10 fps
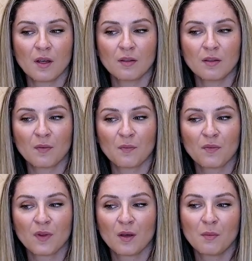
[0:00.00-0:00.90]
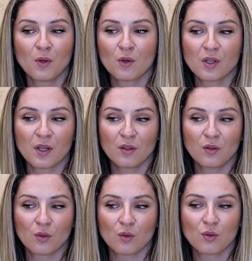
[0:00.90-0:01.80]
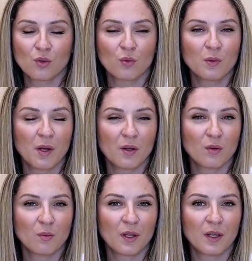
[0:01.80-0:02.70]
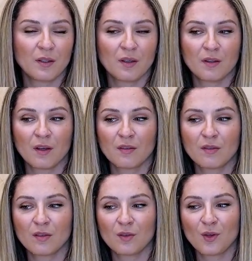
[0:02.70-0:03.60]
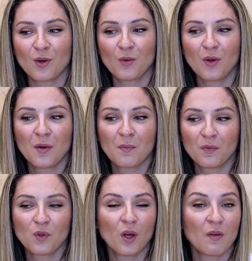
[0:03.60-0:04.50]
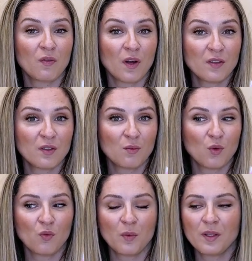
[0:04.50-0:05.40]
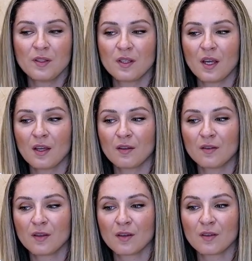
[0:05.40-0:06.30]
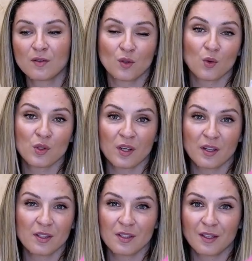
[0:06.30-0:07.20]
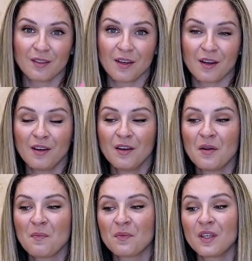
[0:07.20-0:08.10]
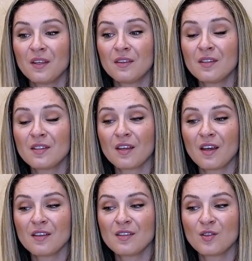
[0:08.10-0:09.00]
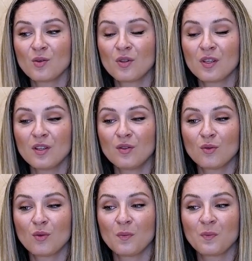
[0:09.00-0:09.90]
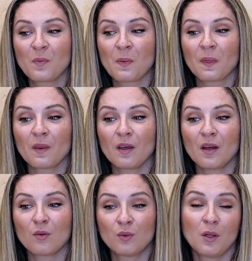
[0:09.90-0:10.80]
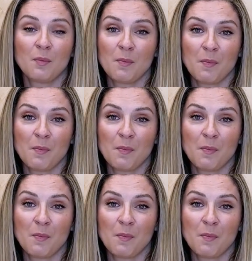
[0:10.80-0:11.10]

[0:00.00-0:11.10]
and because I got used to with microblading that you have faster movements and the strokes are still there. In this case, you need to really be